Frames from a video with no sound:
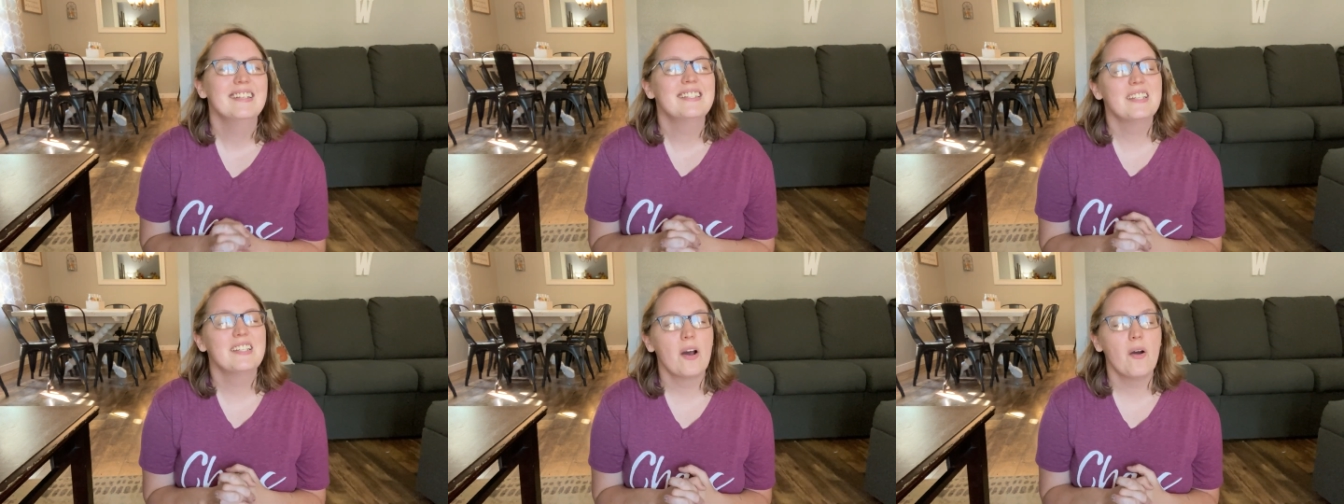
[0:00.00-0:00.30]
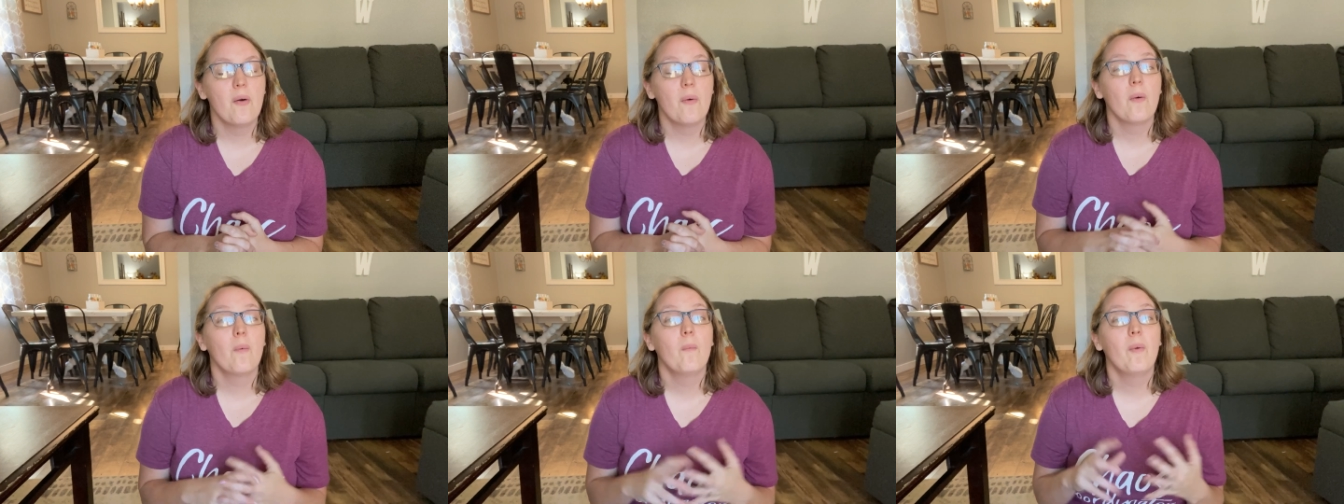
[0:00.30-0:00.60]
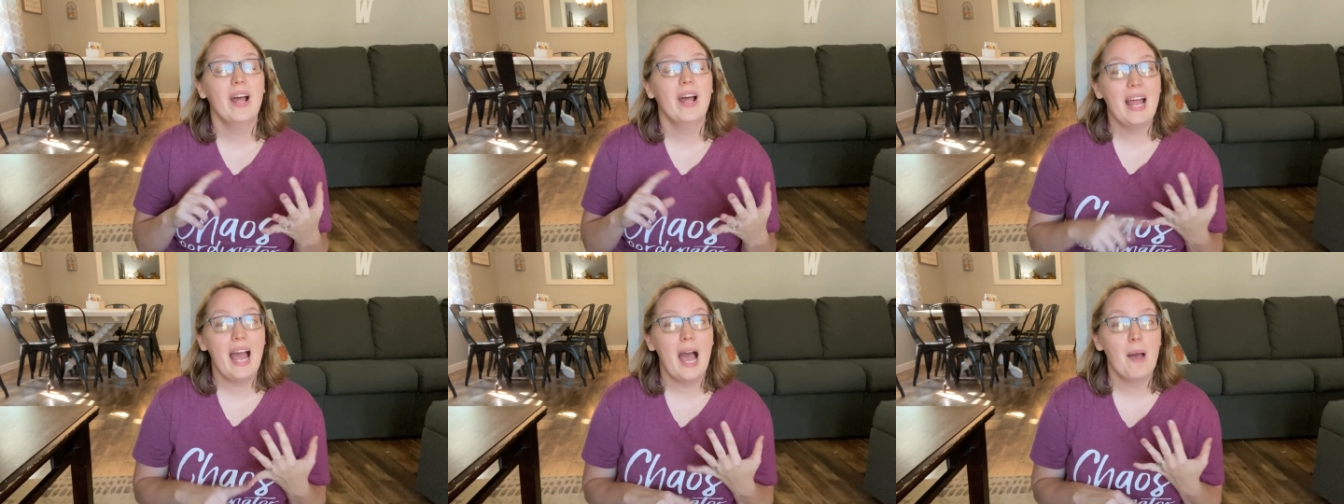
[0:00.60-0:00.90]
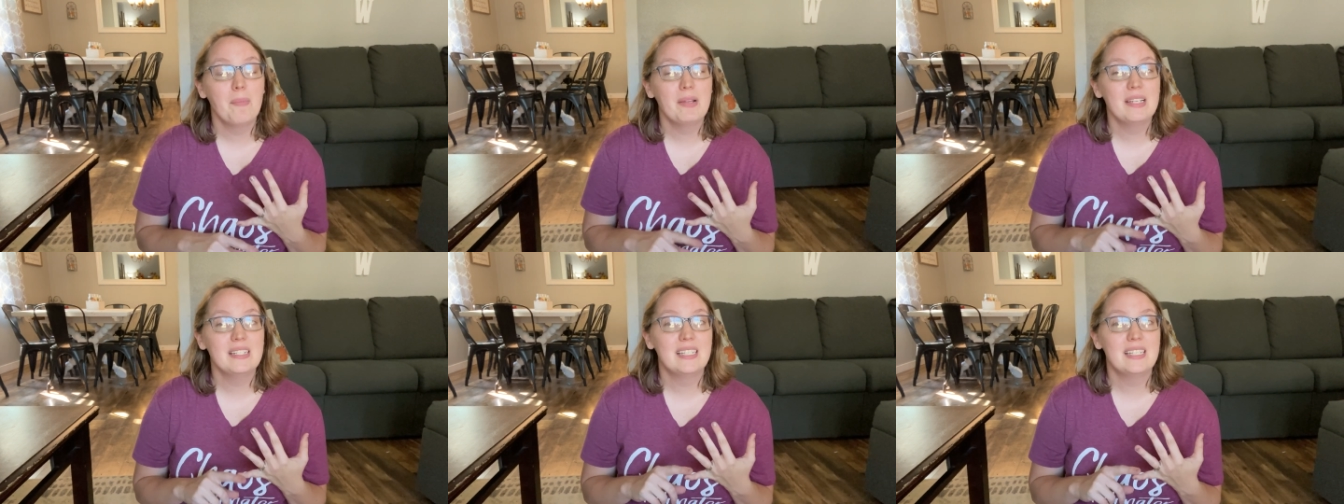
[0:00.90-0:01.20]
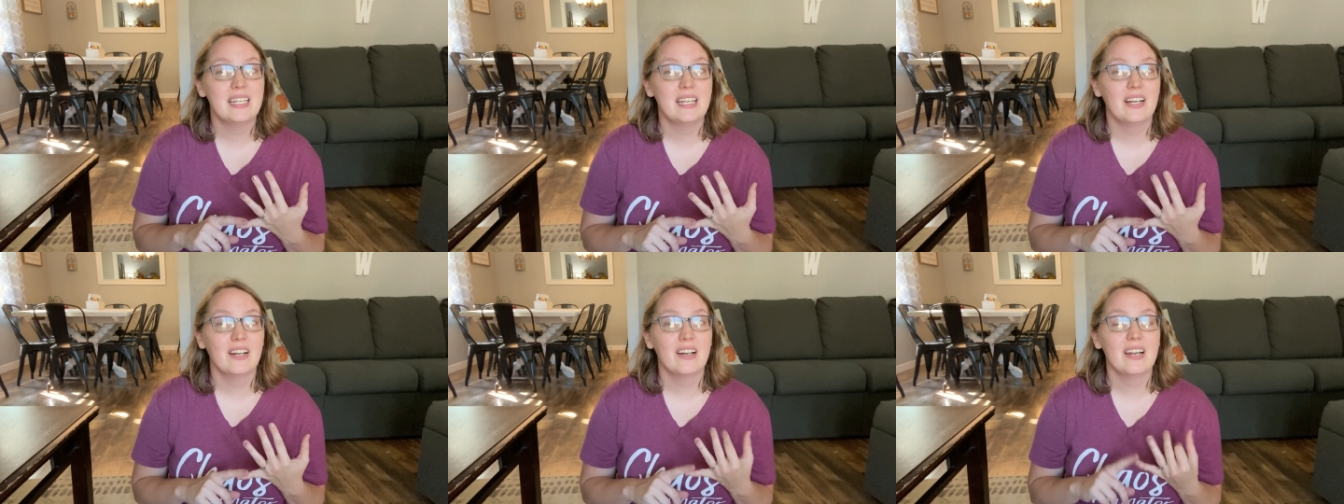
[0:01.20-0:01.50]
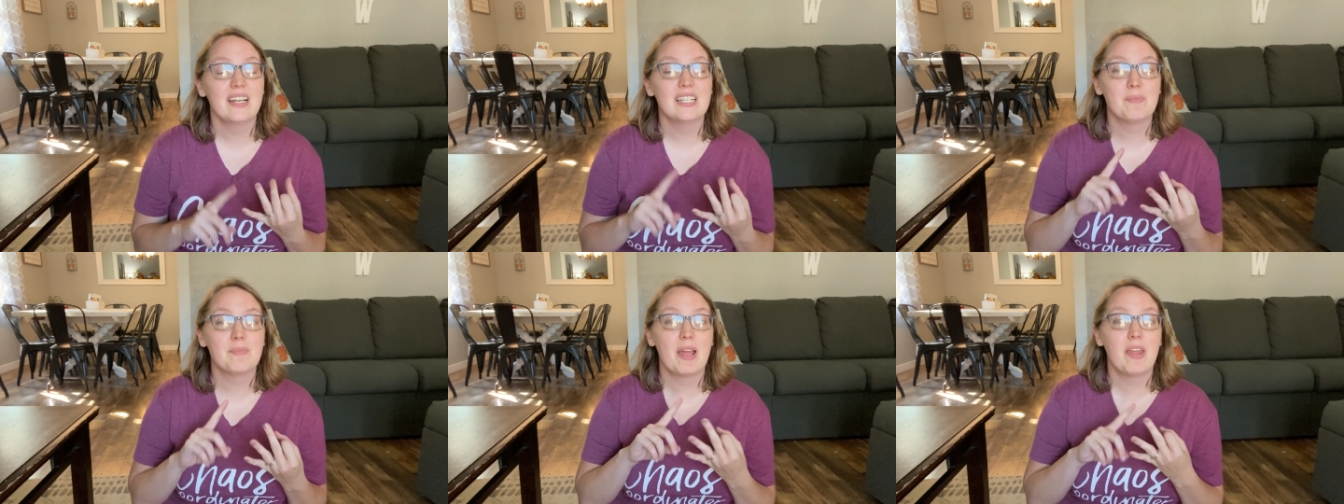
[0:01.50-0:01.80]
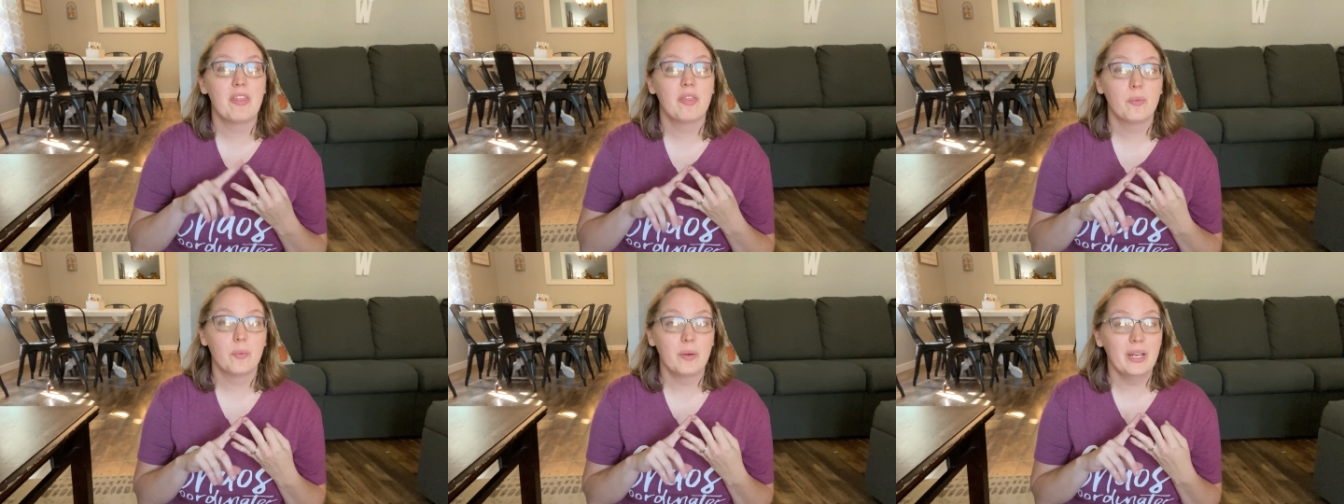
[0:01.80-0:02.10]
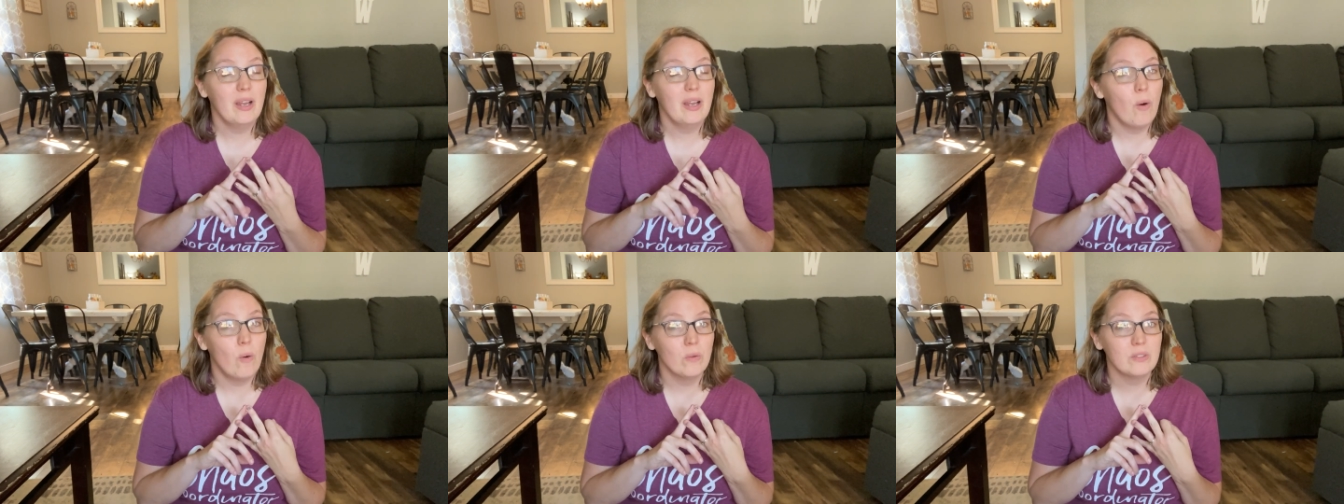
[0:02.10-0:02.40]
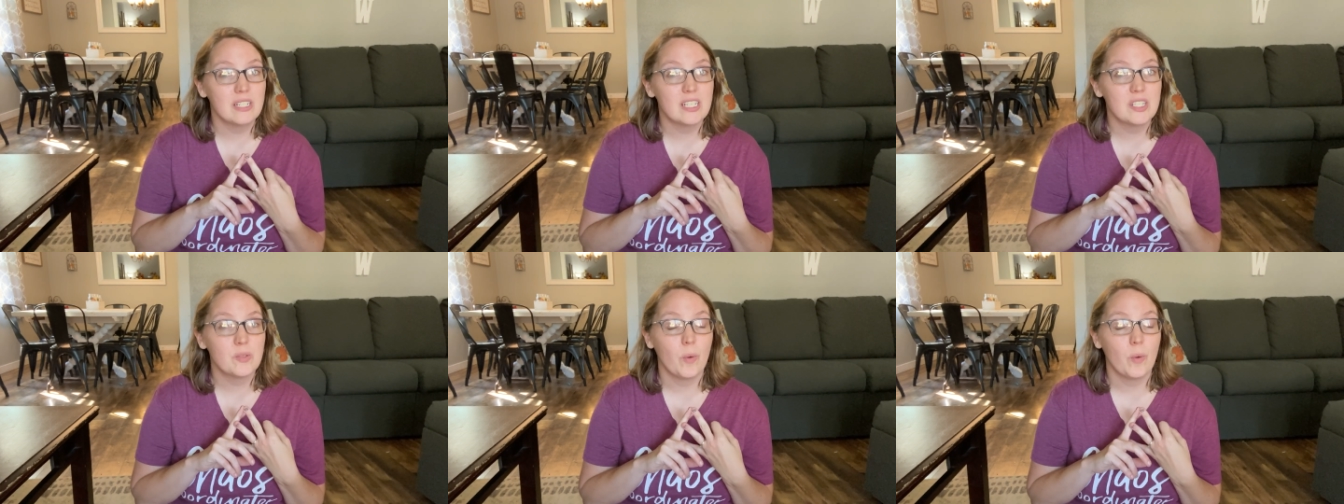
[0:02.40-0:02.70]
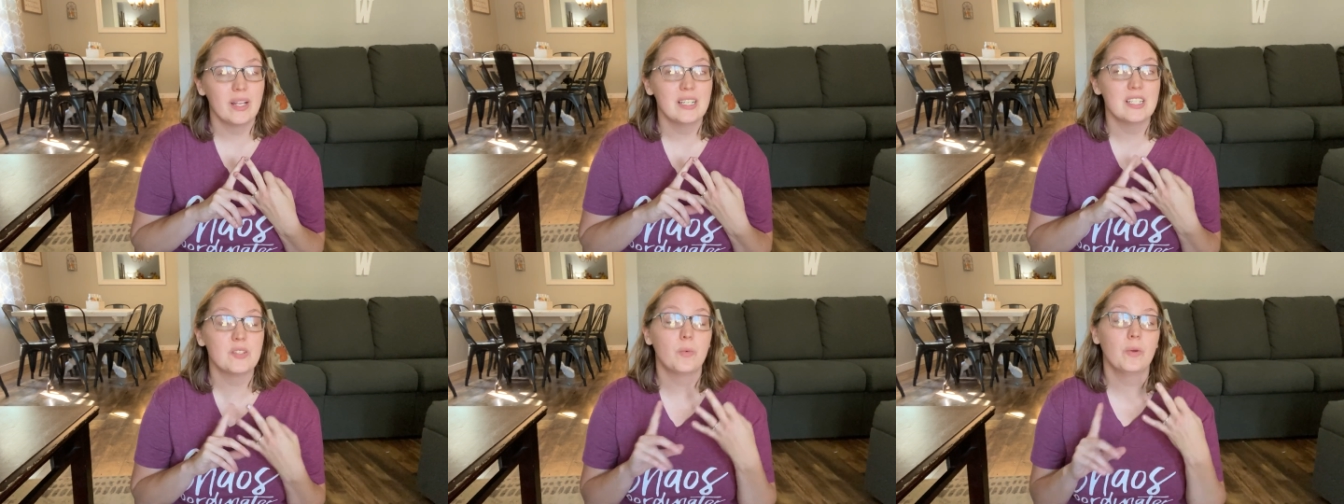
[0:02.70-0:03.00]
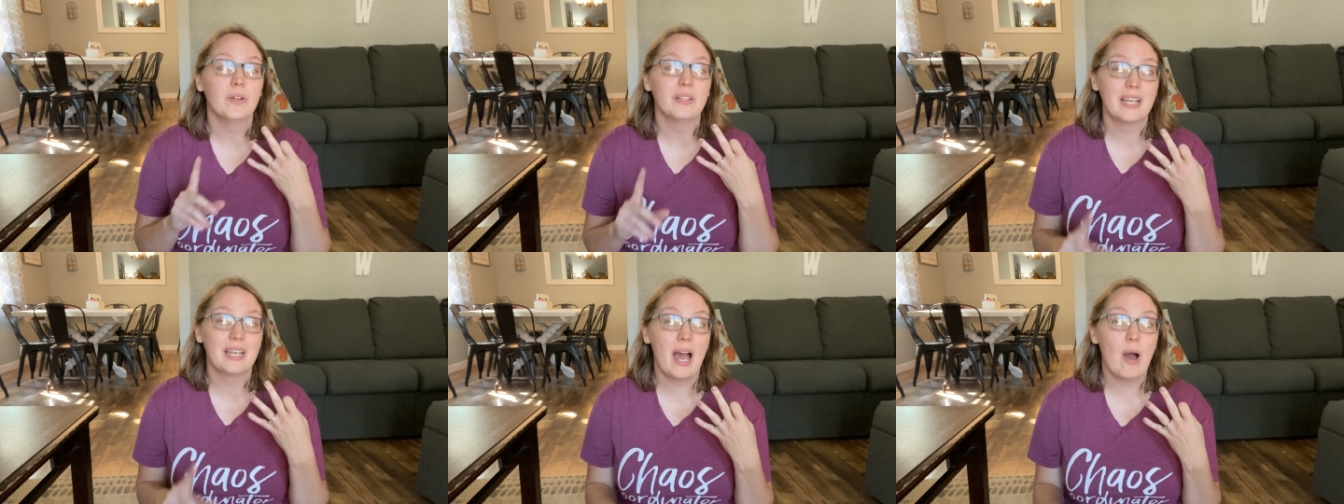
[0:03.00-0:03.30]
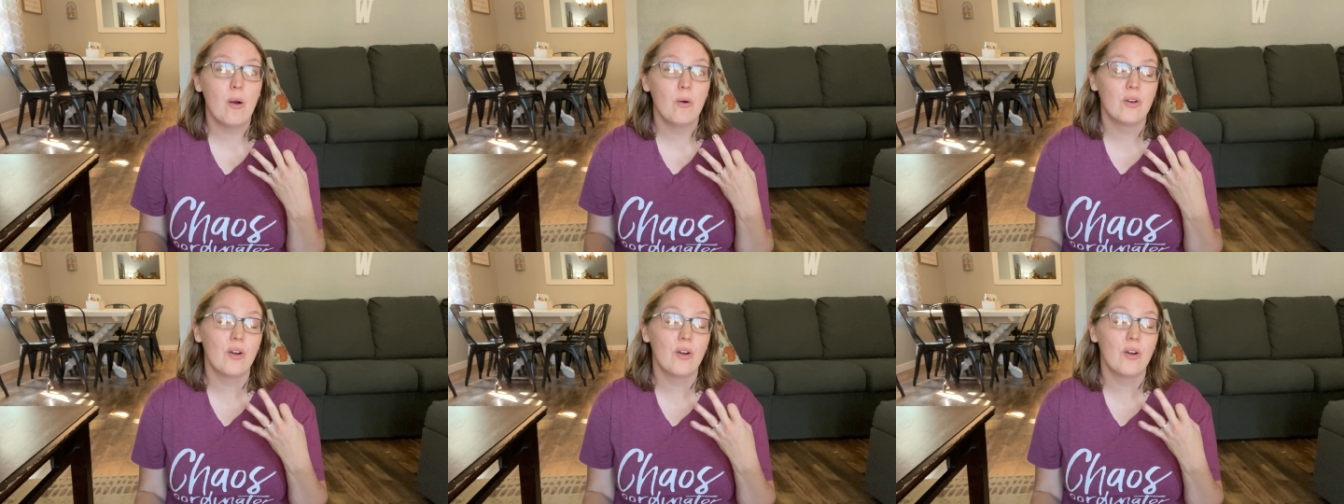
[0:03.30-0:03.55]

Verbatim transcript: So what happens here is my three oldest ones will now